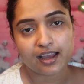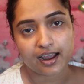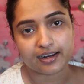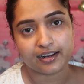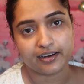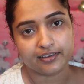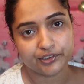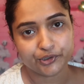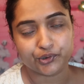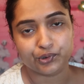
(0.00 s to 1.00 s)
eyeliner
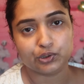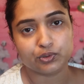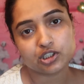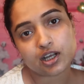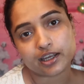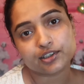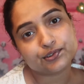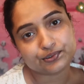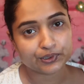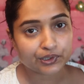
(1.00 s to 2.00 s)
in gold, which I
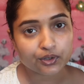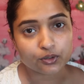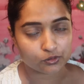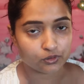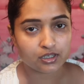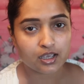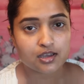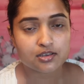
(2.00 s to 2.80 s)
do not own.